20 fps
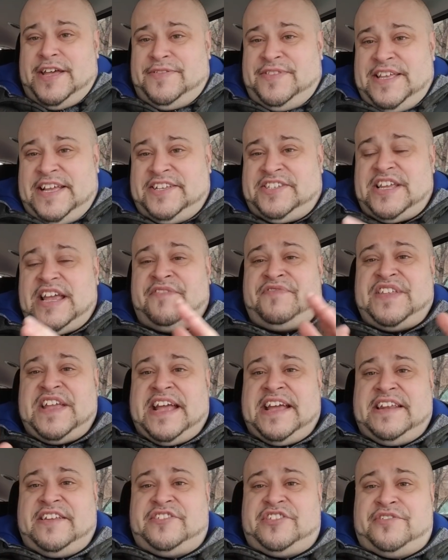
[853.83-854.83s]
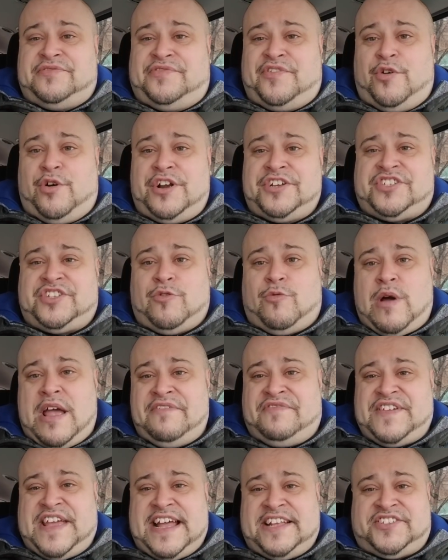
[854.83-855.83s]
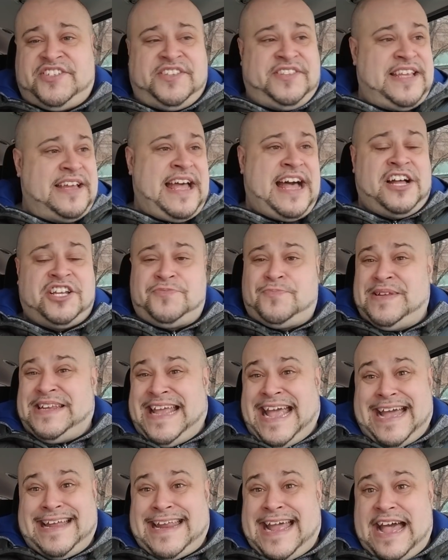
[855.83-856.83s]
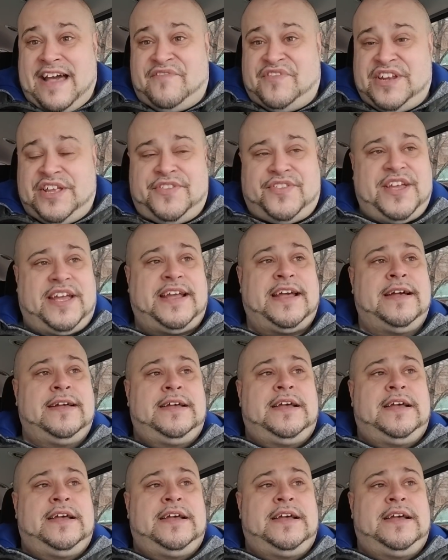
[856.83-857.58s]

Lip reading: if they get a divorce, the wife gets it, the husband can't have anything.